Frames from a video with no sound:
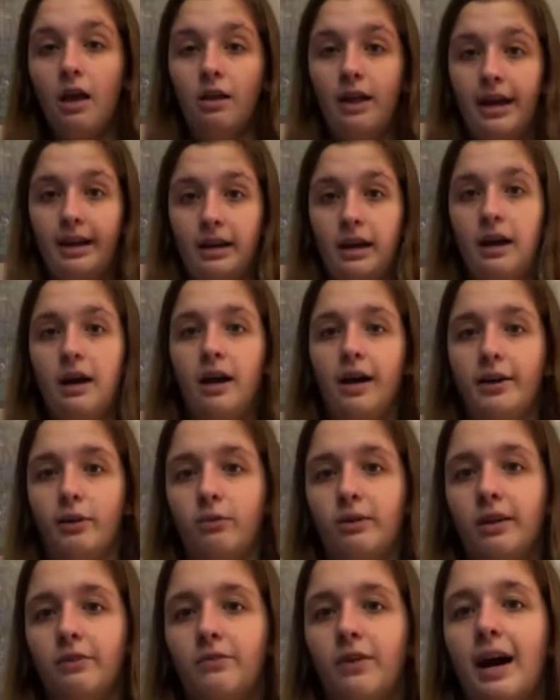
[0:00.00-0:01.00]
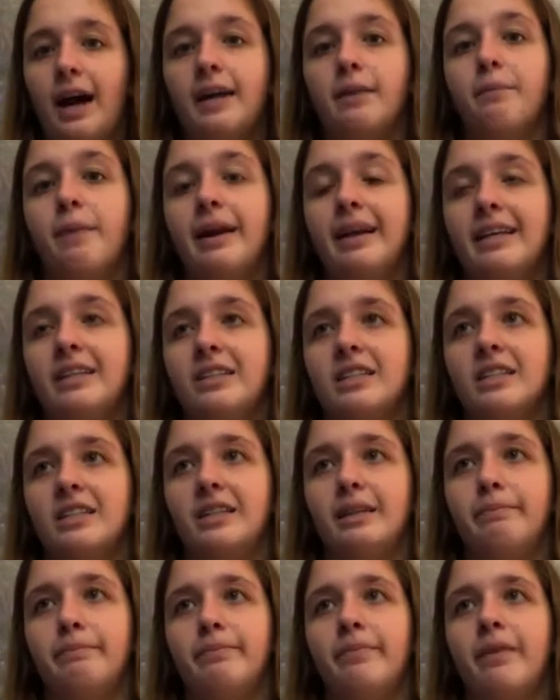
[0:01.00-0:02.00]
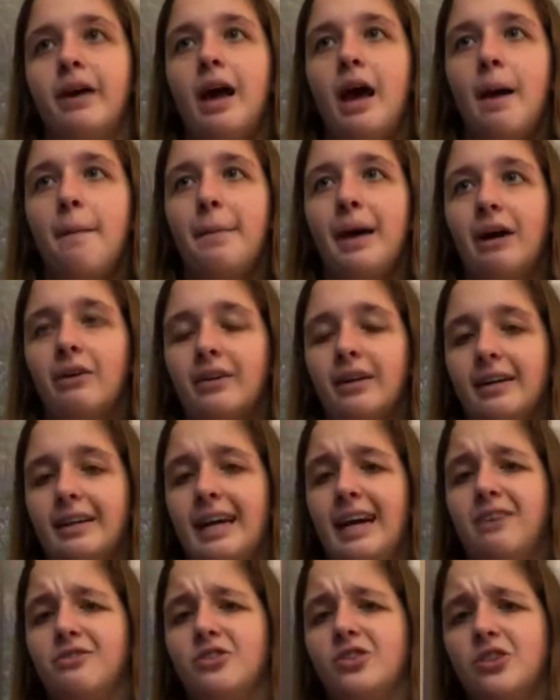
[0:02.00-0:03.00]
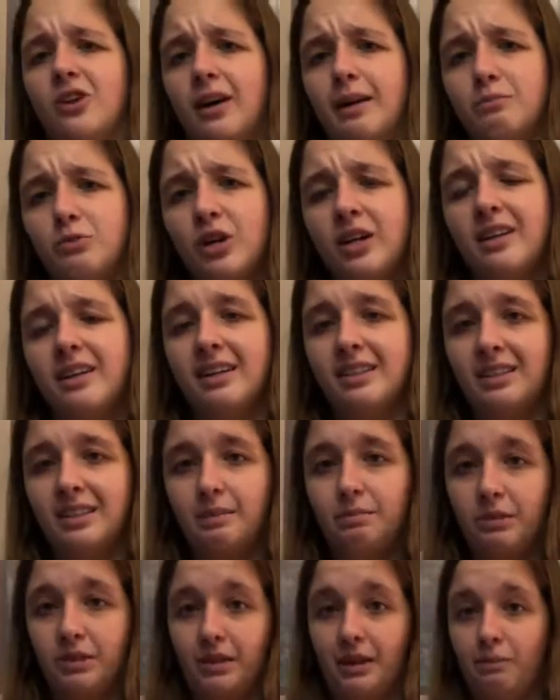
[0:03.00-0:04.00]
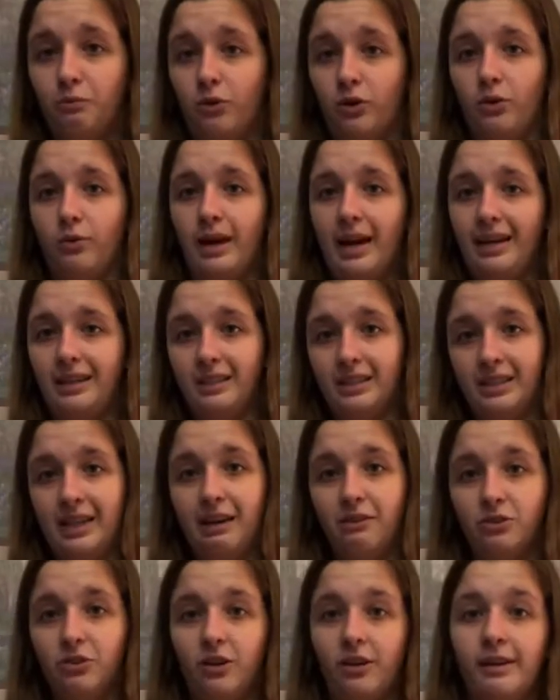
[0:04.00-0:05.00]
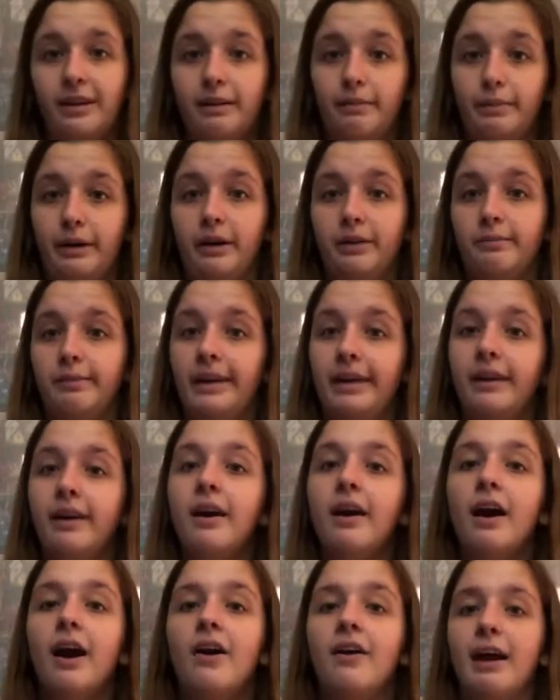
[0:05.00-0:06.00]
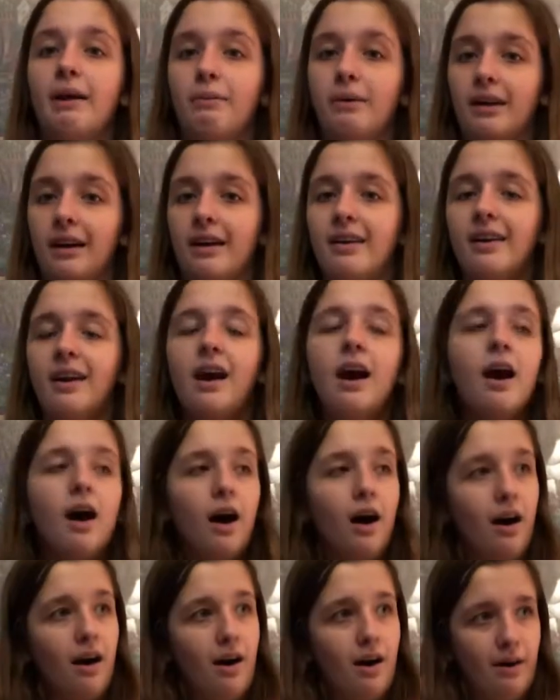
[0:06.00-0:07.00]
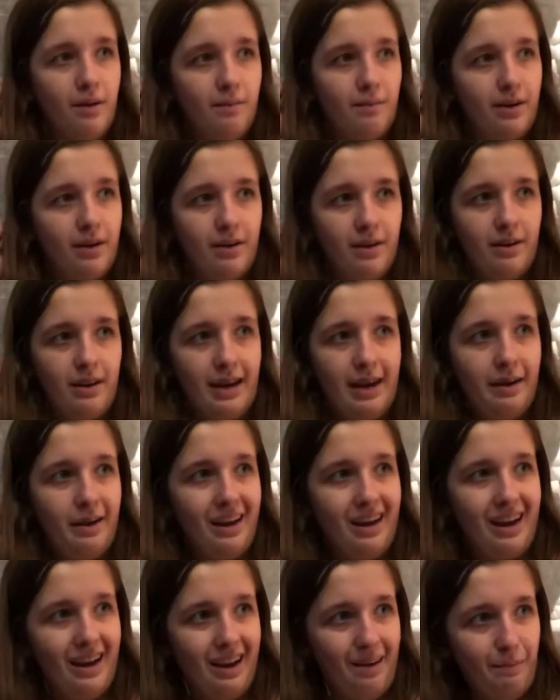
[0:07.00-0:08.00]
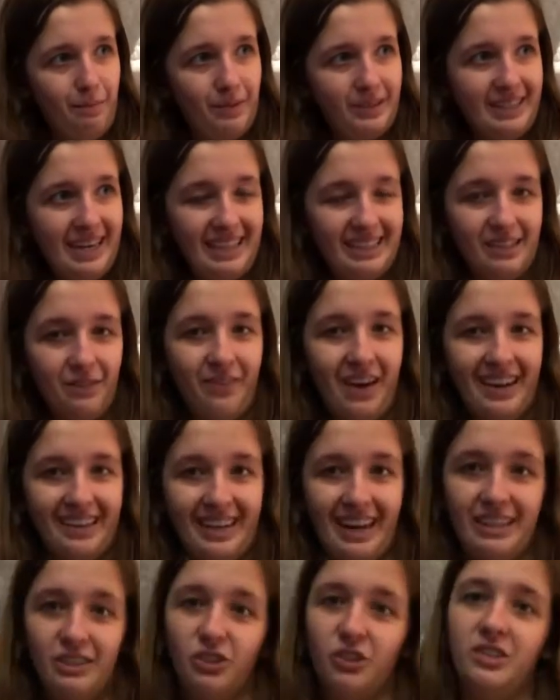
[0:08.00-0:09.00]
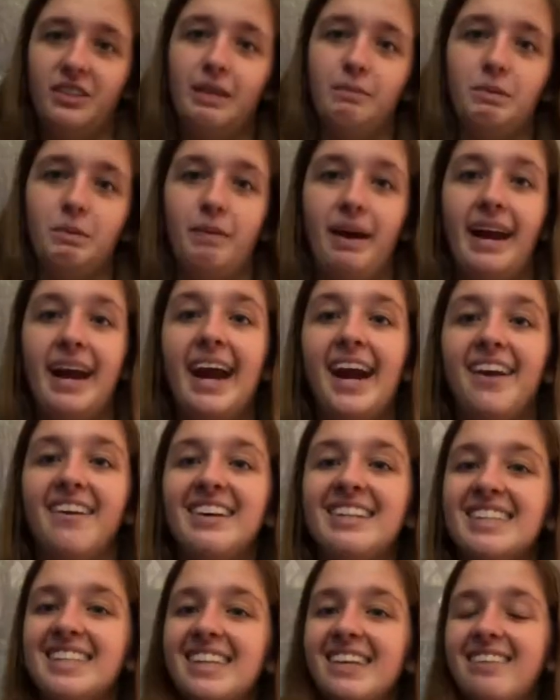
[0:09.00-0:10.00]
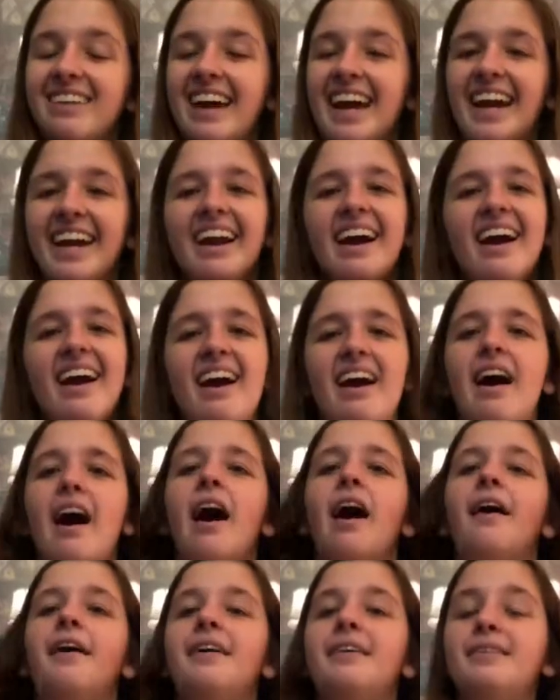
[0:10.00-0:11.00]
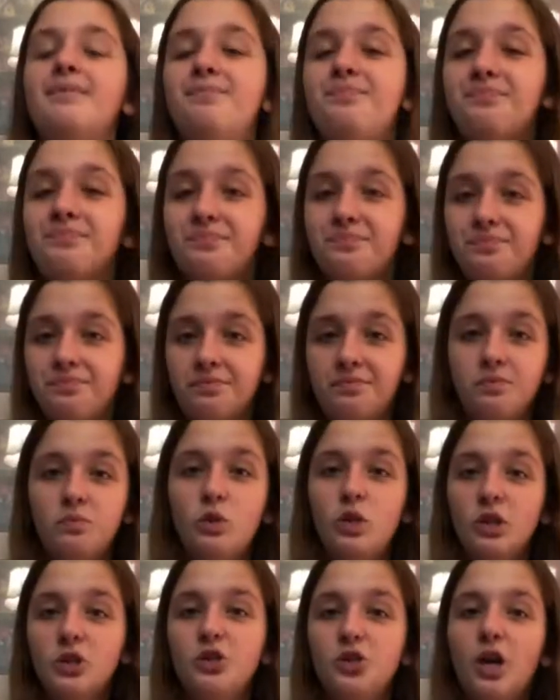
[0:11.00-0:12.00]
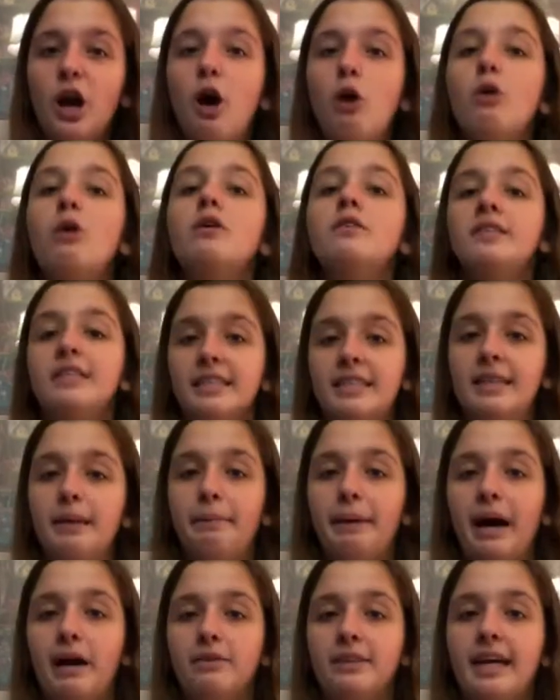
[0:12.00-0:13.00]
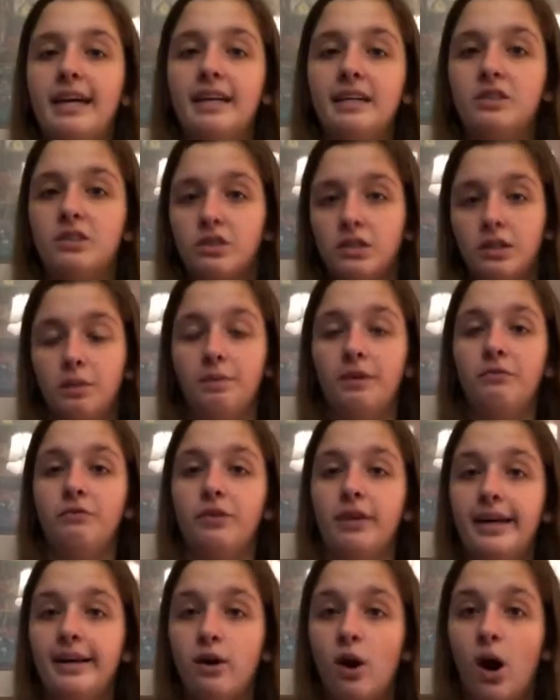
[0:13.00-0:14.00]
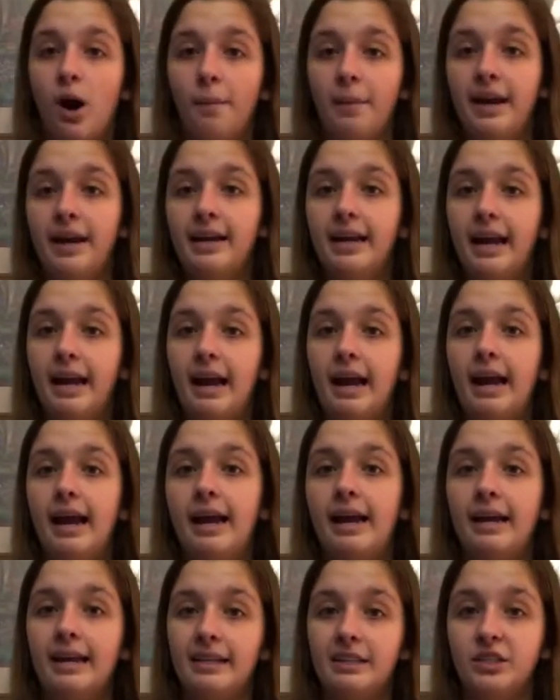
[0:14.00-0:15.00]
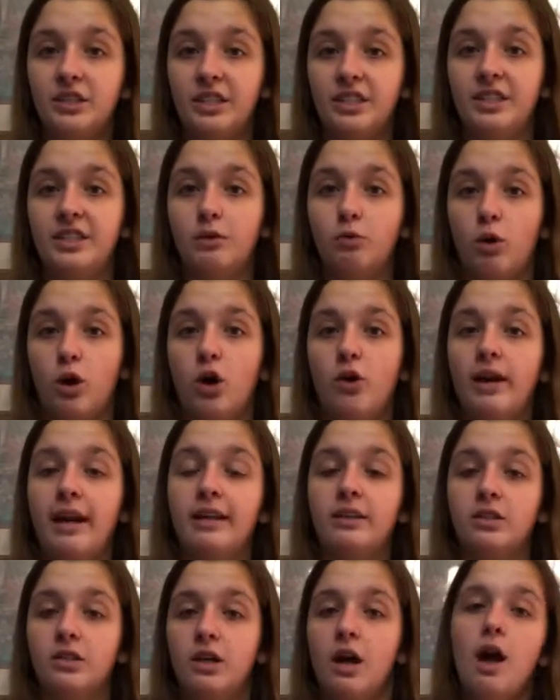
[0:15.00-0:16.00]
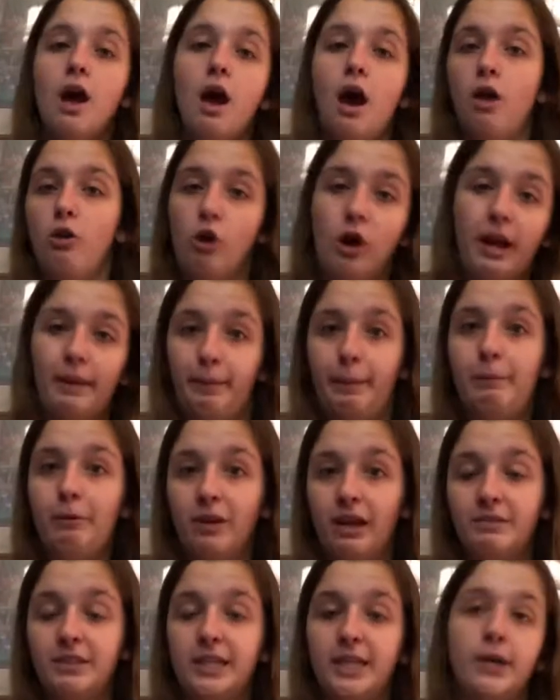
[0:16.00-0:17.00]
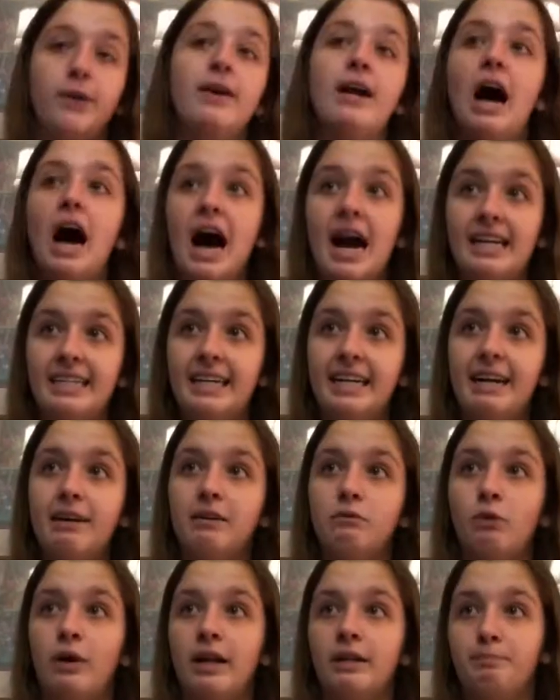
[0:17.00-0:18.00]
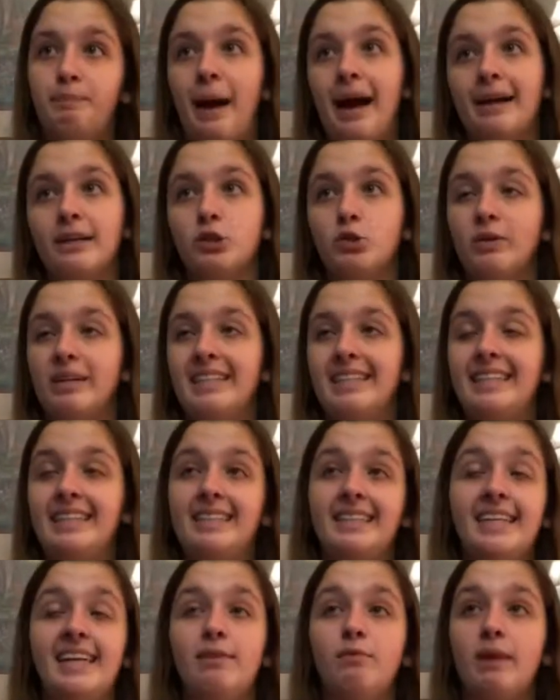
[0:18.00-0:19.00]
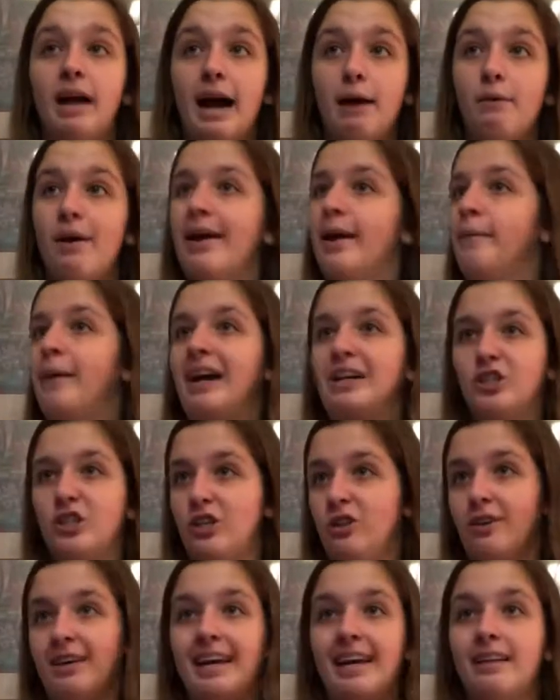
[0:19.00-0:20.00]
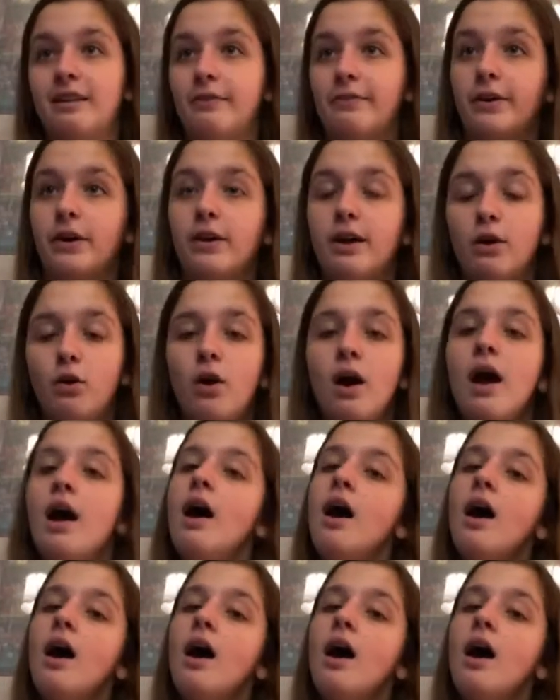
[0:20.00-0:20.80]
Like uh, you can find many Disney bounding accounts. Sorry, I'm trying to like zip this up more the way because now it's starting to bug me. Okay, we're good. Um, besides the fact that I just zipped my hair into it. Um, so Disney bounding is something really common uh, in Disney World and a lot of people love to do it. I did it back in 2016 when I went. I'm actually looking at the photo.